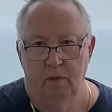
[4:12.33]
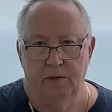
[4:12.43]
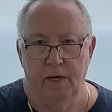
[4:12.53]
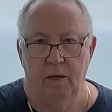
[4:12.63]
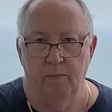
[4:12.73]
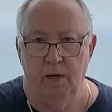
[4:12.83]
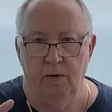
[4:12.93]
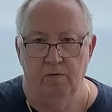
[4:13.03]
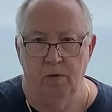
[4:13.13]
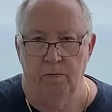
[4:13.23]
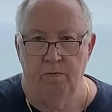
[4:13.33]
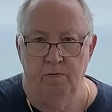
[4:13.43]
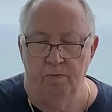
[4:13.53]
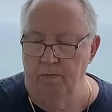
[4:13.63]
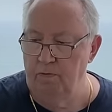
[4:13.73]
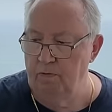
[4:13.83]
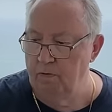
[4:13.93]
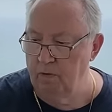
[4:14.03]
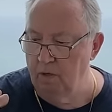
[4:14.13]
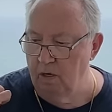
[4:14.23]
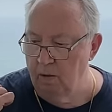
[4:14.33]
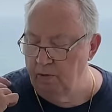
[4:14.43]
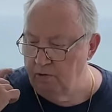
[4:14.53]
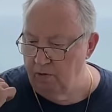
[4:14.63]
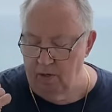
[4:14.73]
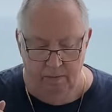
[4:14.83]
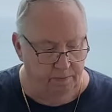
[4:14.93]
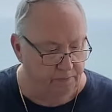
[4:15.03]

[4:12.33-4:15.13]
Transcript: I'll take a break for the garbage truck.